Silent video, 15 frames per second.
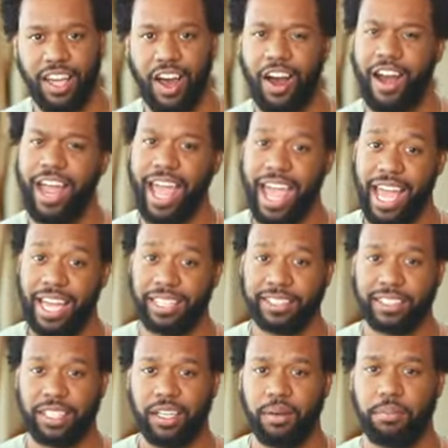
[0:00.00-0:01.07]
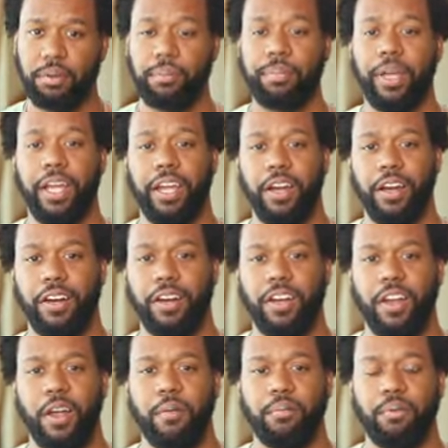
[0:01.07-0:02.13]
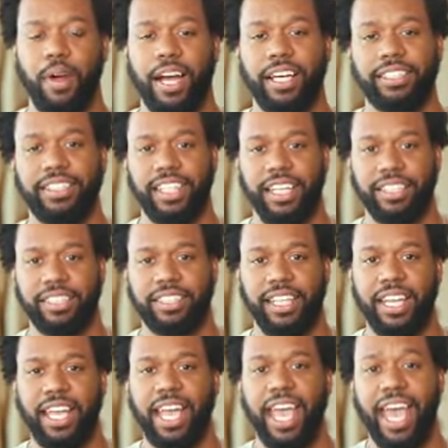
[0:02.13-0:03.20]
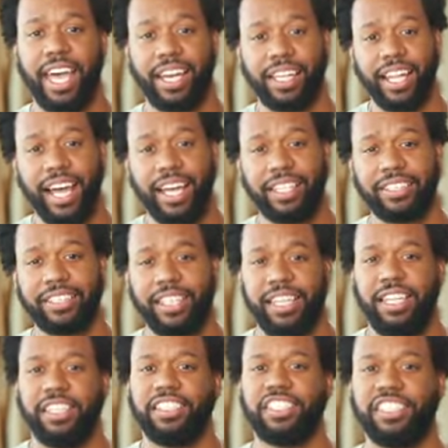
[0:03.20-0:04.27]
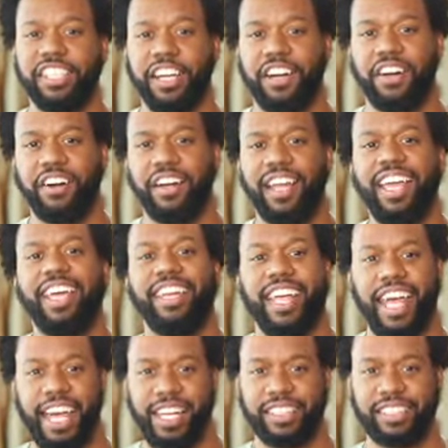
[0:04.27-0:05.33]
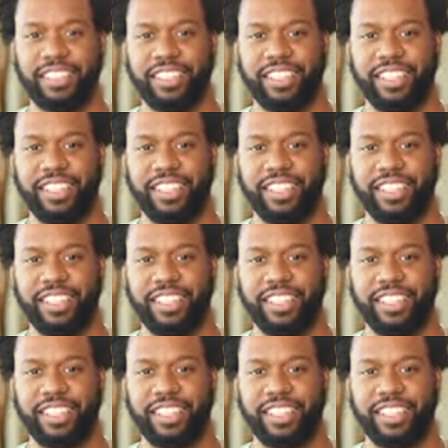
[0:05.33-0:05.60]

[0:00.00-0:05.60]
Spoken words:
are ask, prepare, process, analyze, share, and act.